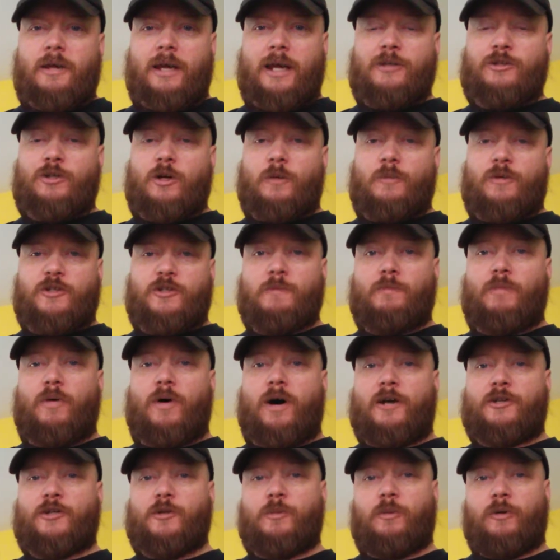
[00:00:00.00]
It's almost
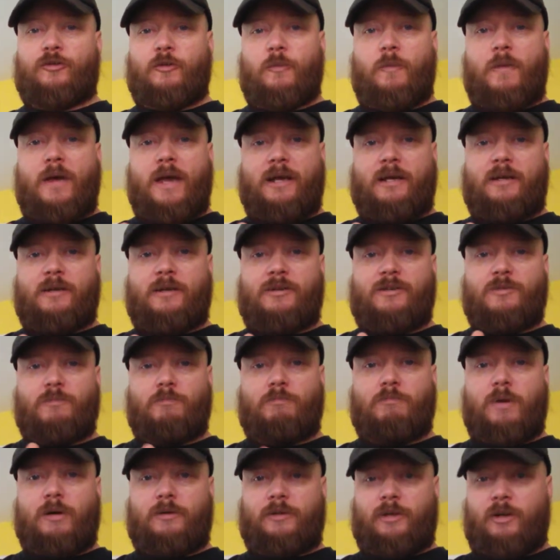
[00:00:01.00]
impossible to make, you
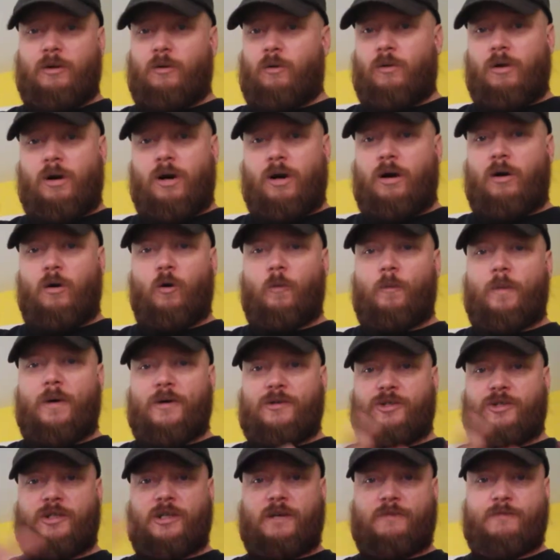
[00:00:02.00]
know, a whole
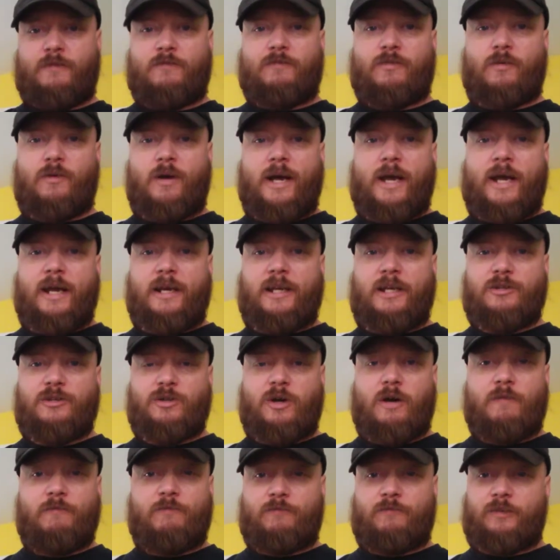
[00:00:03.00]
bunch of different varieties
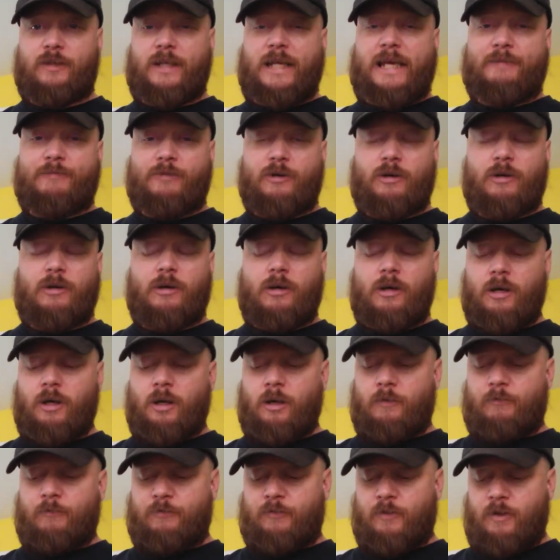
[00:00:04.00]
of flavor
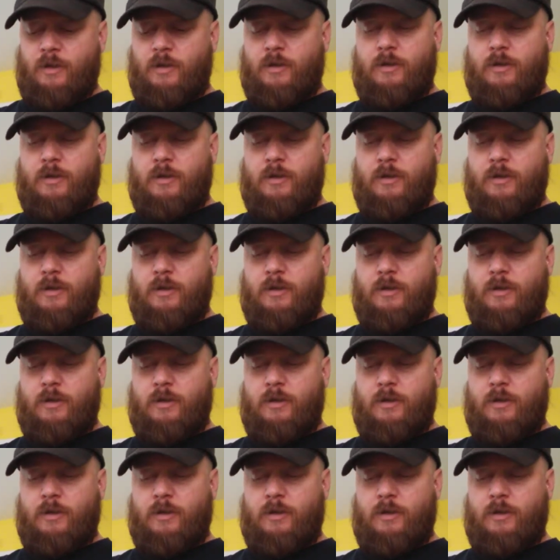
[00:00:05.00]
of